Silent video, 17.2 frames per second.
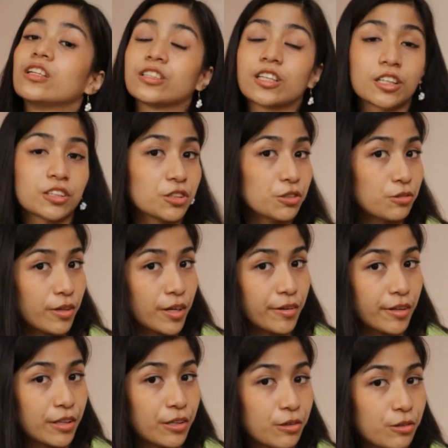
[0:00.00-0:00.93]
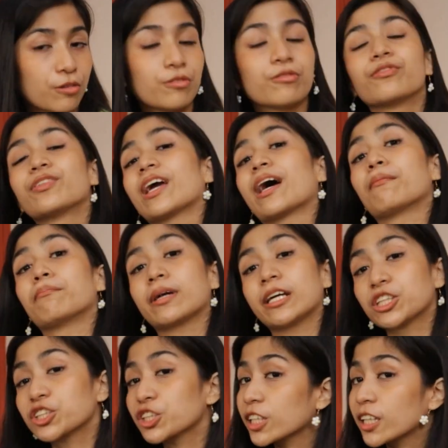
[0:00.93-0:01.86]
Not to worry though, we have
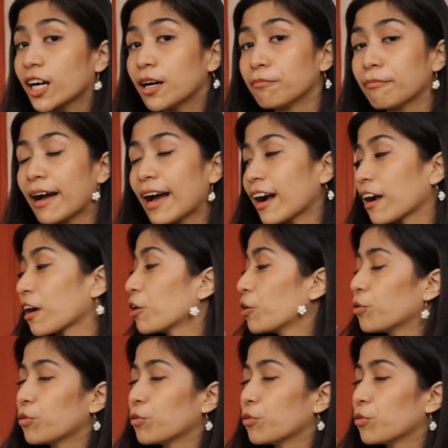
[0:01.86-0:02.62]
major comeback